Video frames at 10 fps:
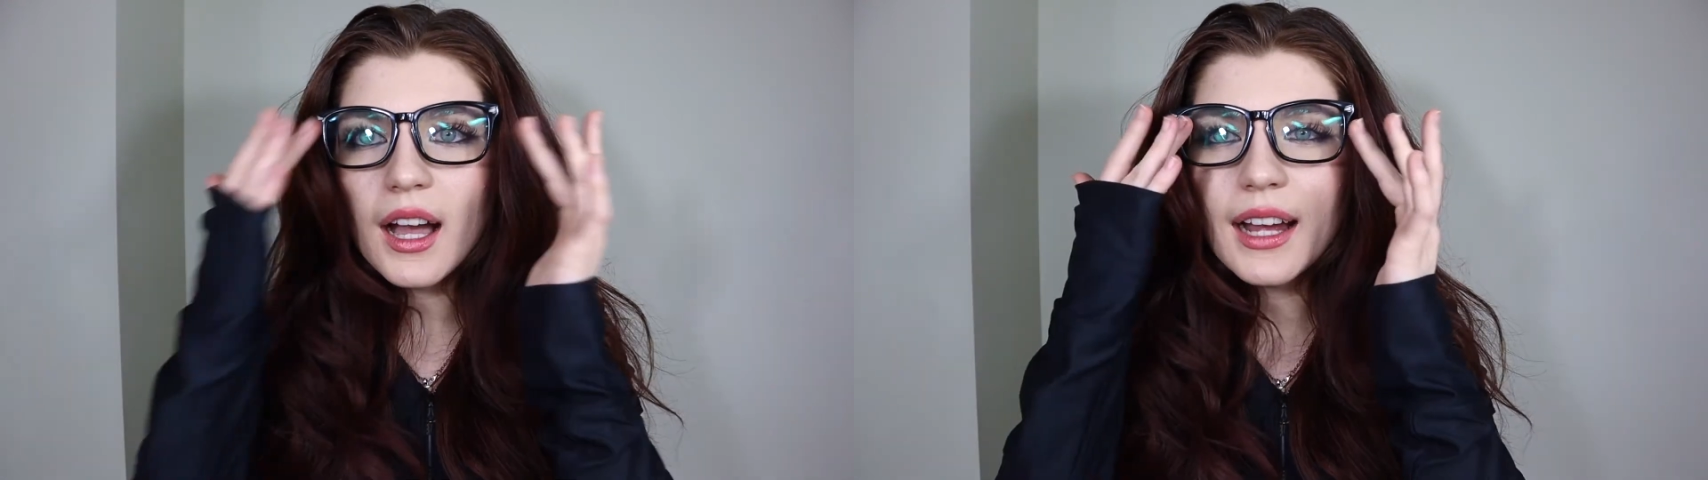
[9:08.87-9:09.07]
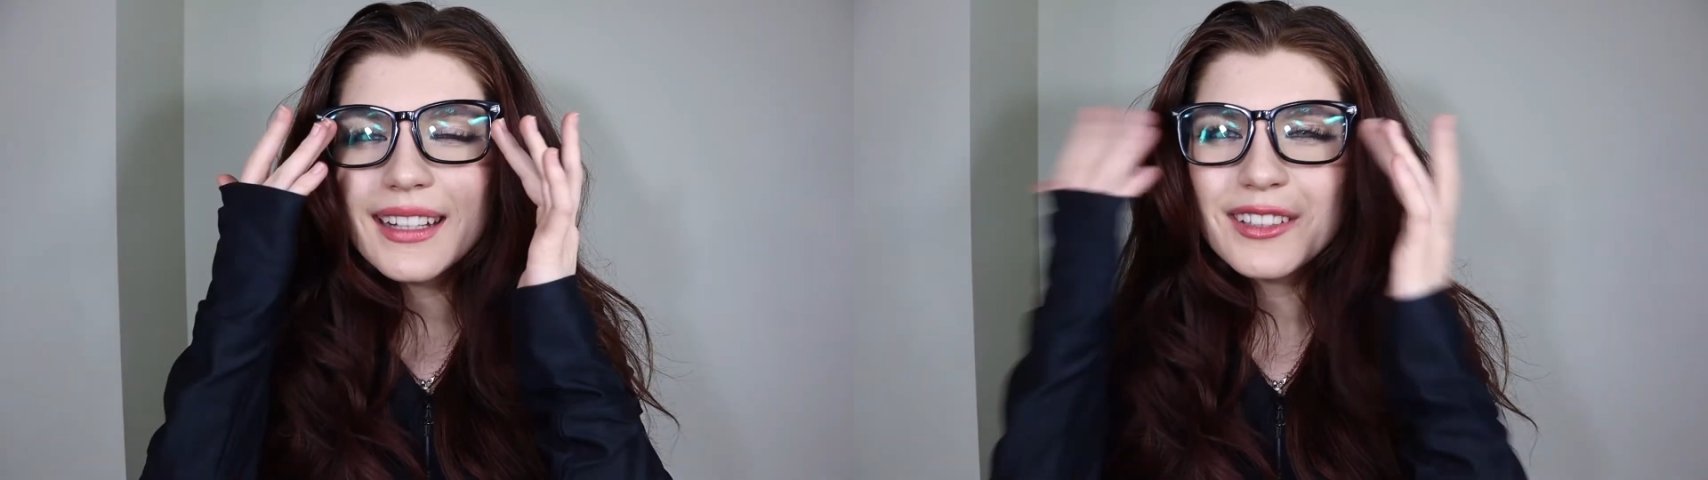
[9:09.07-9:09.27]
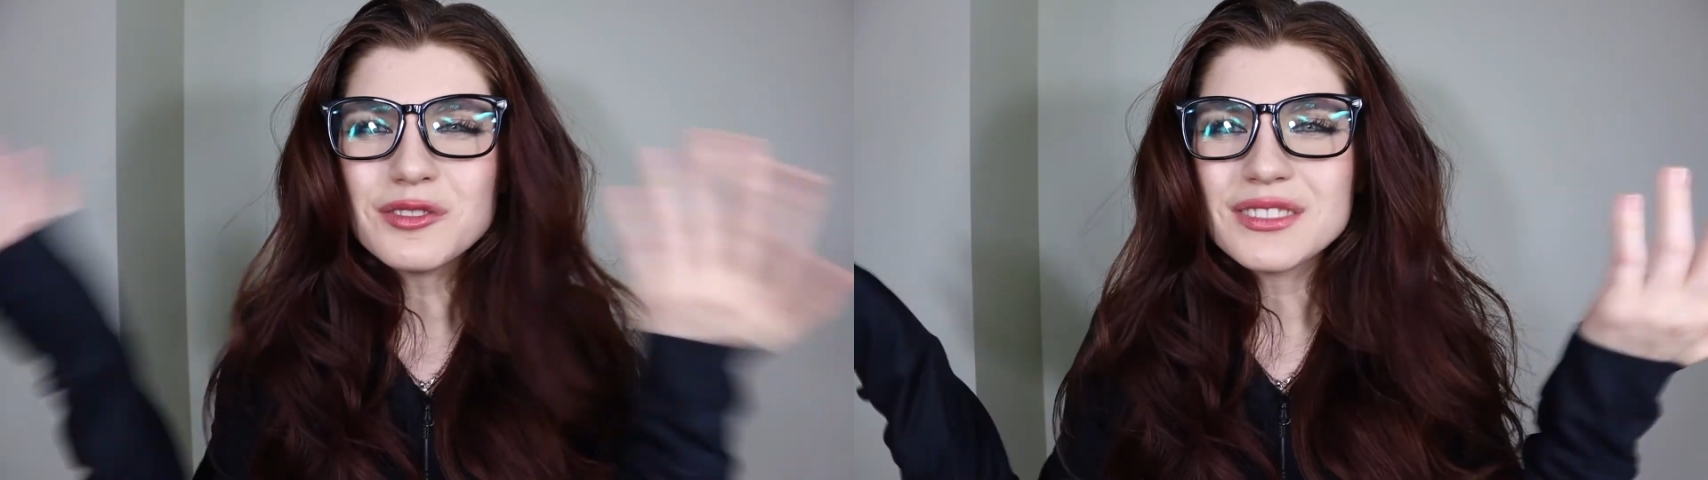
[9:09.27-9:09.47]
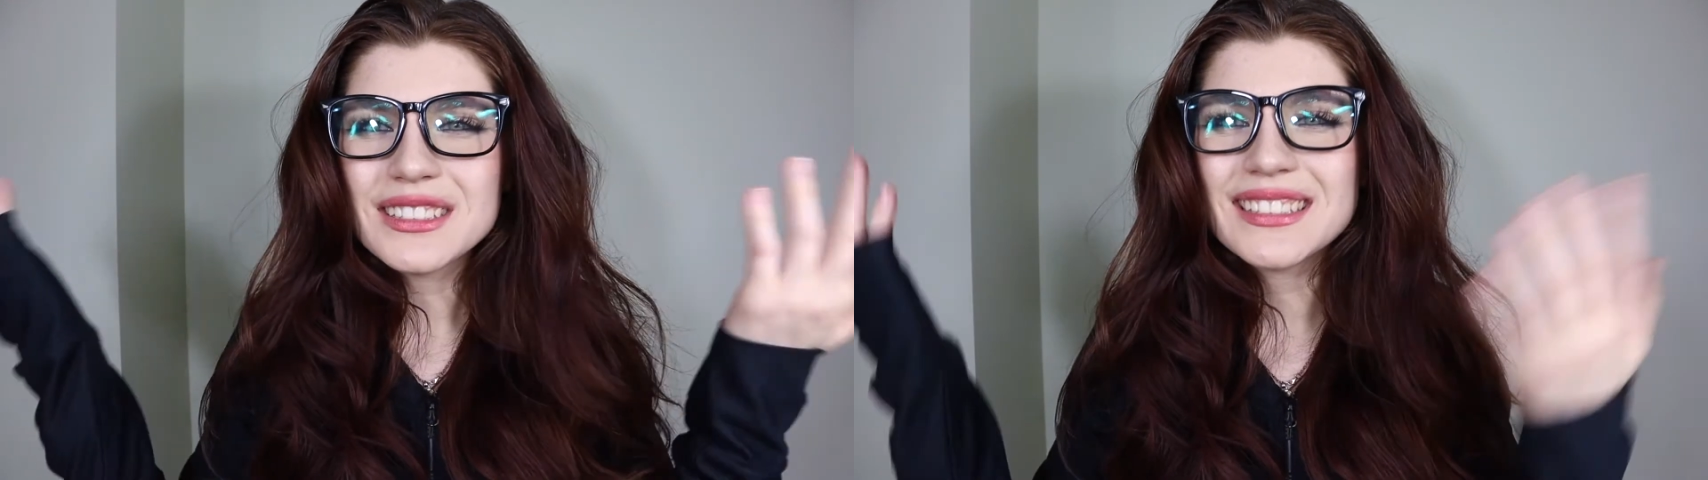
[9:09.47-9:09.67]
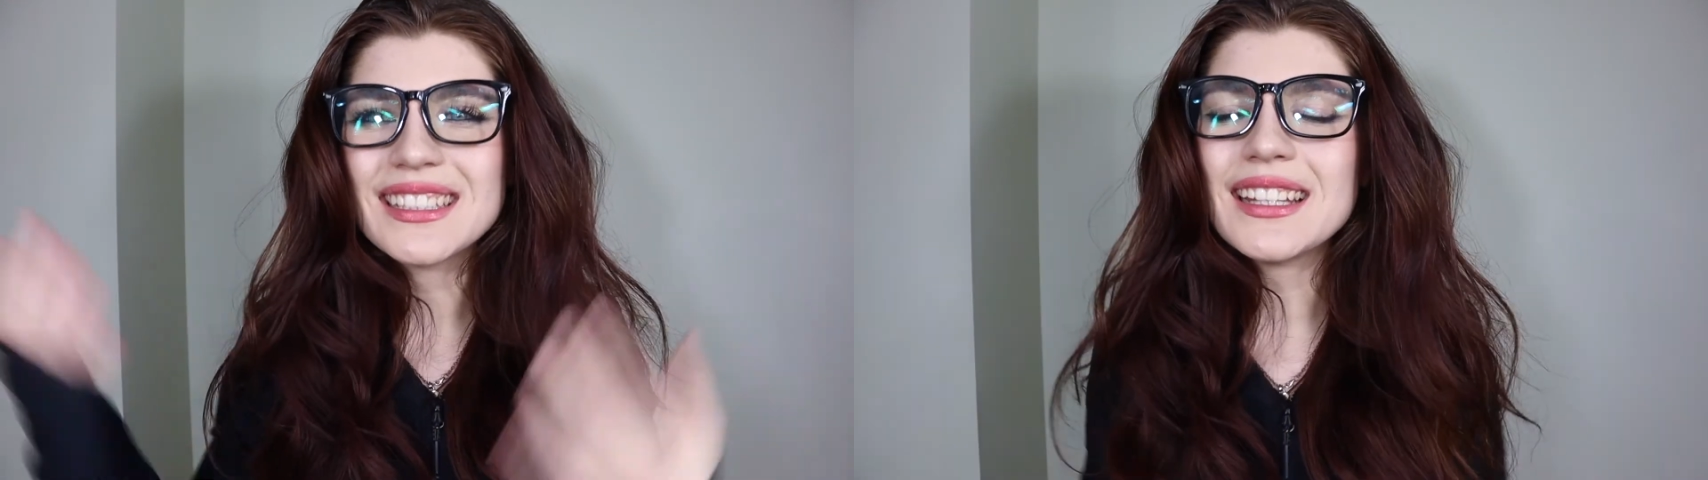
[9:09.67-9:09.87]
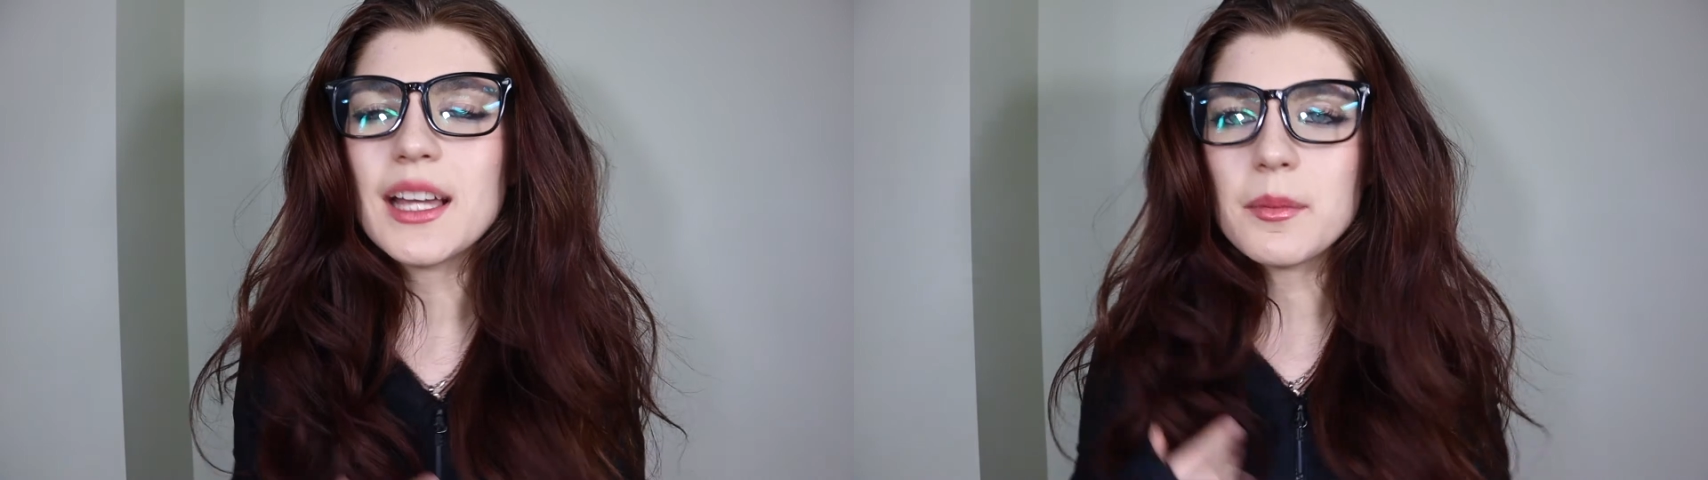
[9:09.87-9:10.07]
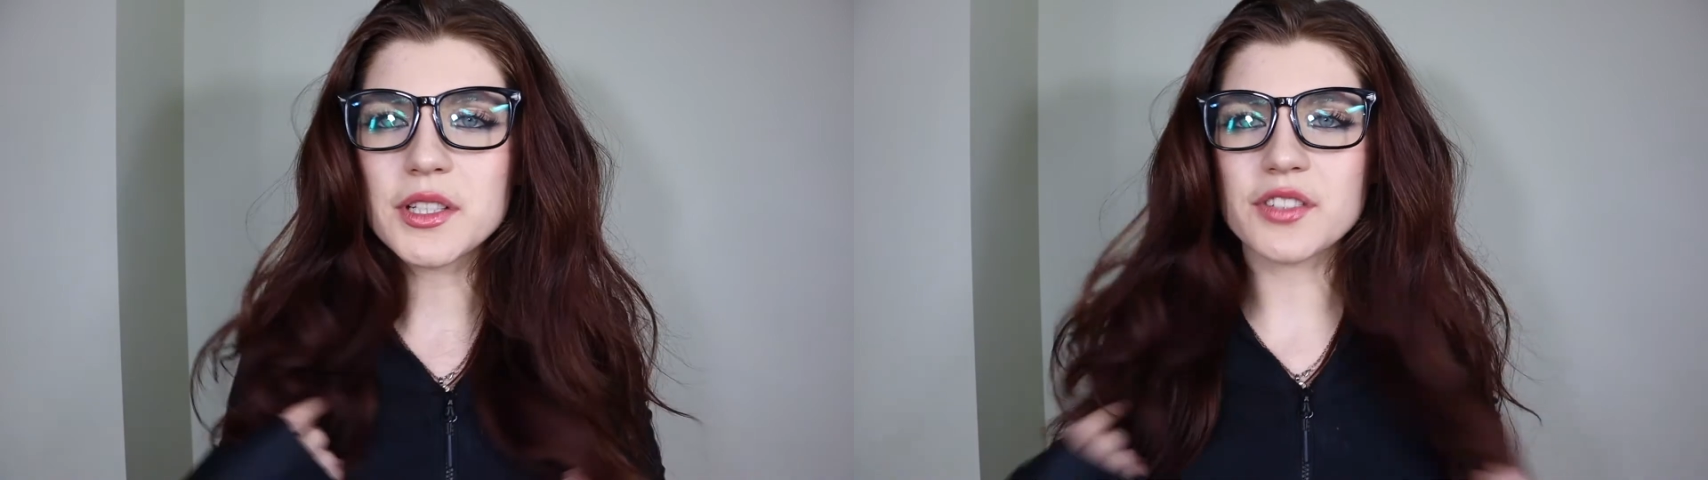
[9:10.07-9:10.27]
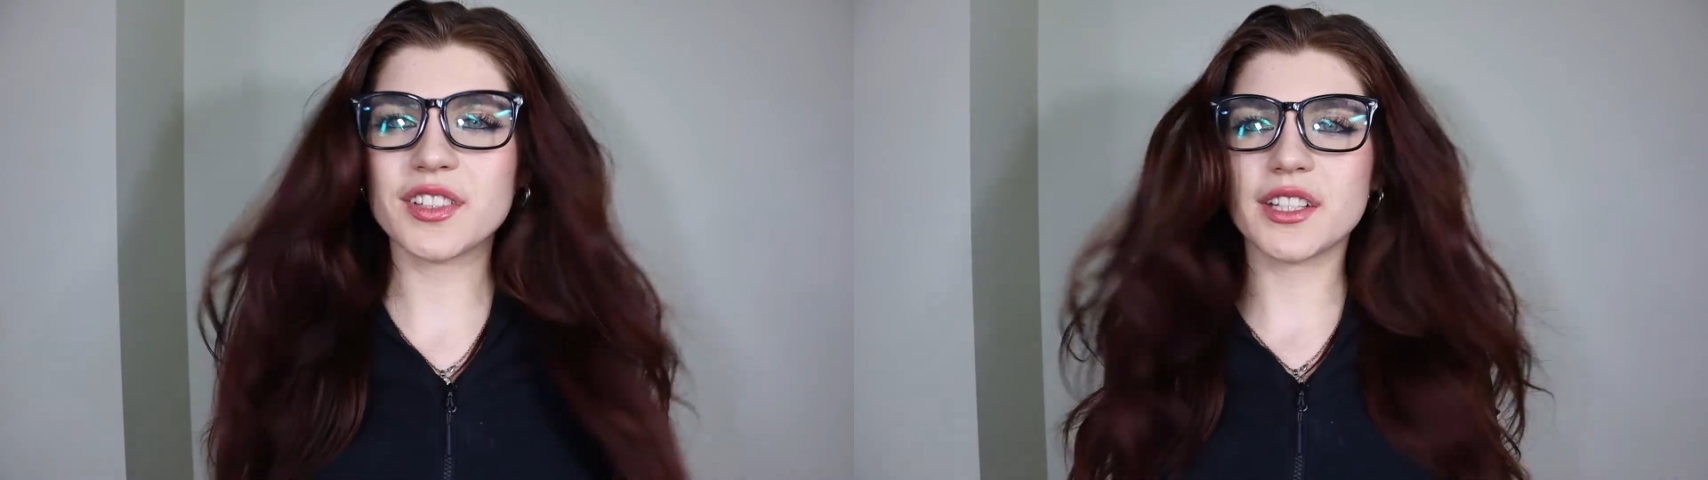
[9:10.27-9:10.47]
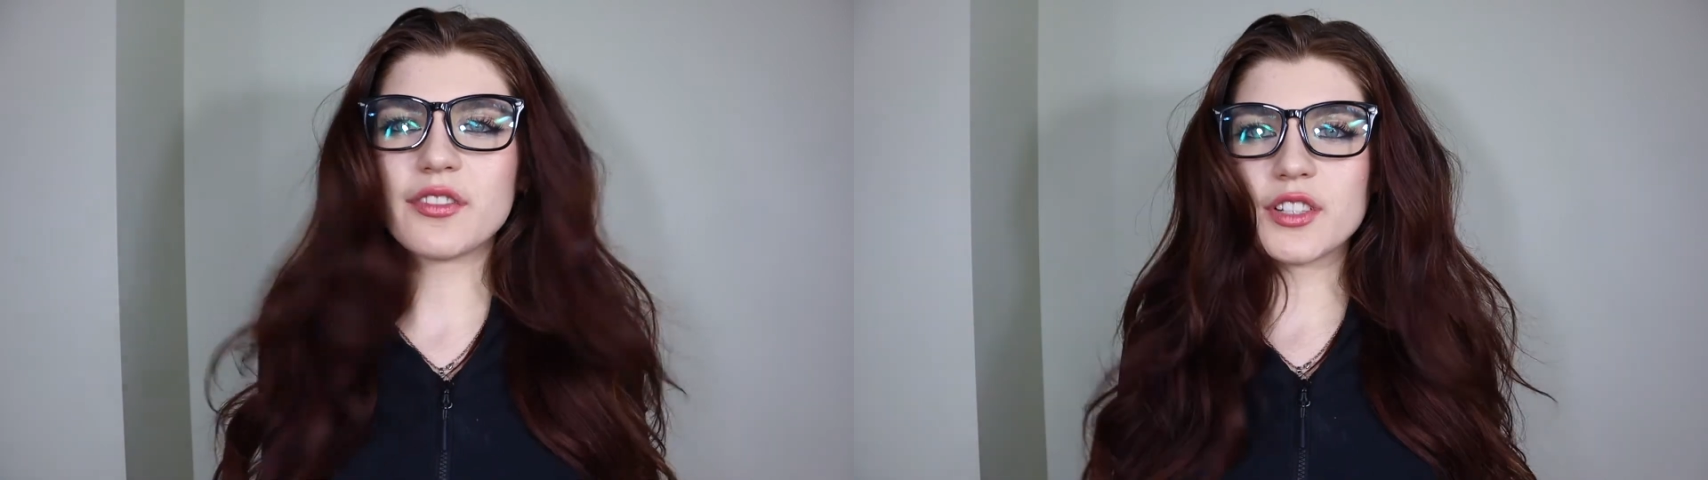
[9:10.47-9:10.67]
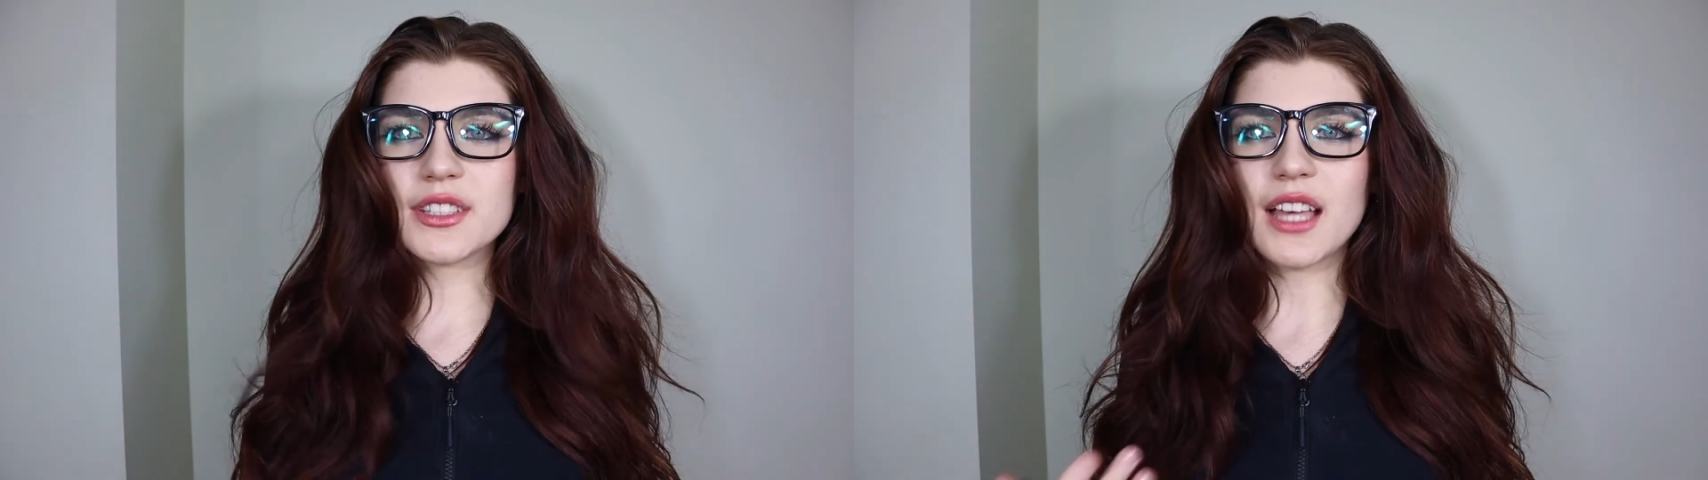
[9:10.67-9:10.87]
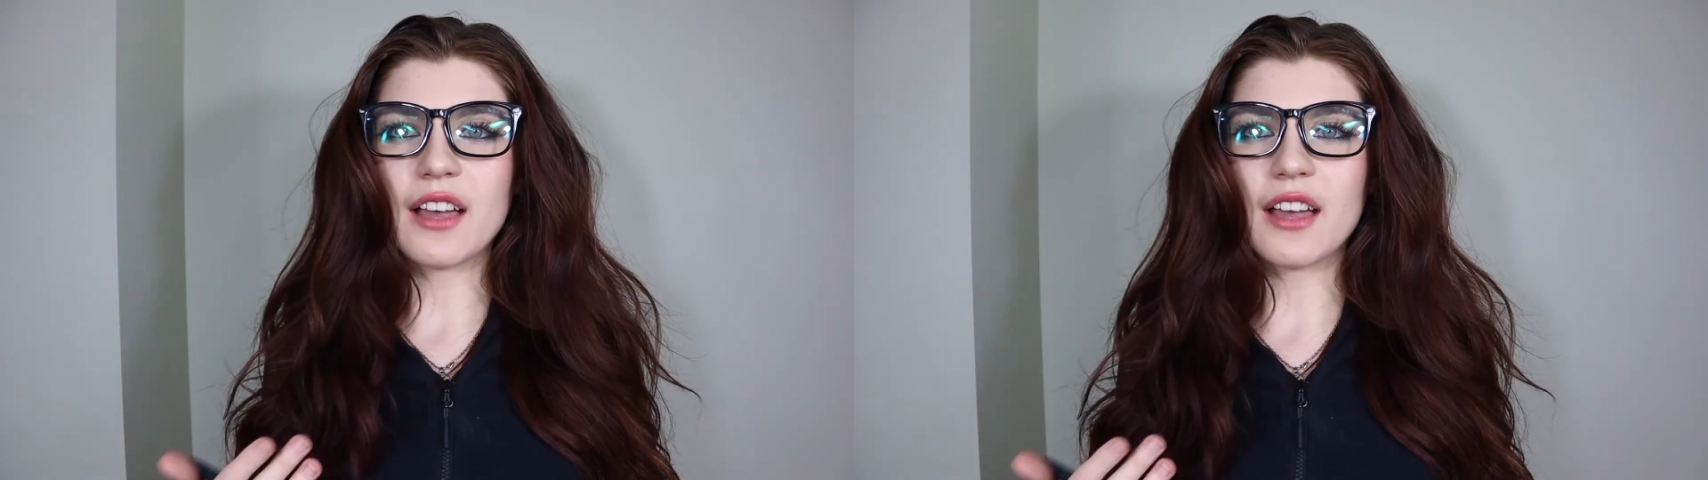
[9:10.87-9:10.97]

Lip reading: I don't see that much of a difference.